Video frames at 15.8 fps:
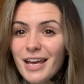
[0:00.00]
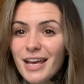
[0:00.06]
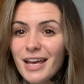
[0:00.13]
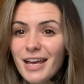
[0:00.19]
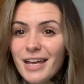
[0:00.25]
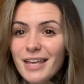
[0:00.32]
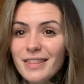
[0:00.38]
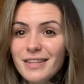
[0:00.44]

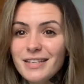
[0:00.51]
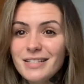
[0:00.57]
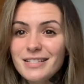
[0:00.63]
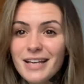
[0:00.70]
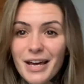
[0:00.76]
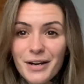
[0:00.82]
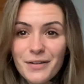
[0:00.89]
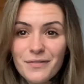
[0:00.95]
in the
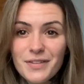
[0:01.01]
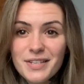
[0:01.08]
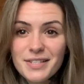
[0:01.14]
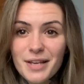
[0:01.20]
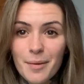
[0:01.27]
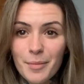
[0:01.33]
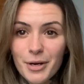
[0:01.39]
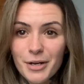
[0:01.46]
dead of the
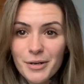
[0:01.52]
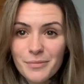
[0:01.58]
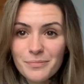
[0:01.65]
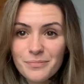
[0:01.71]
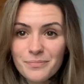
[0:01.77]
summer,